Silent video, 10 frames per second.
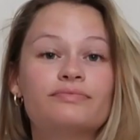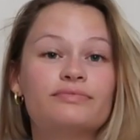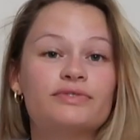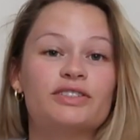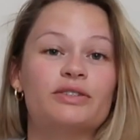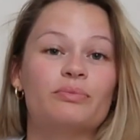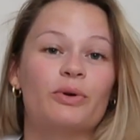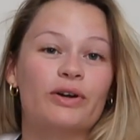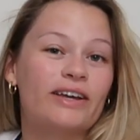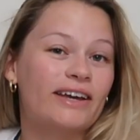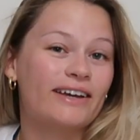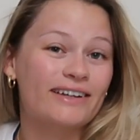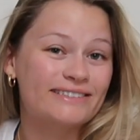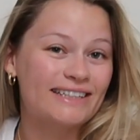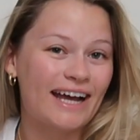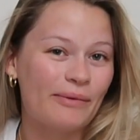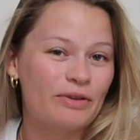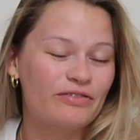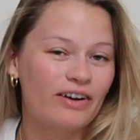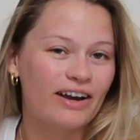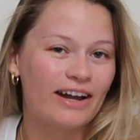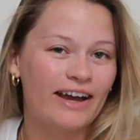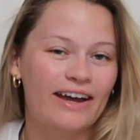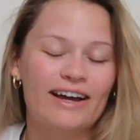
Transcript: cut my Good morning. Friday.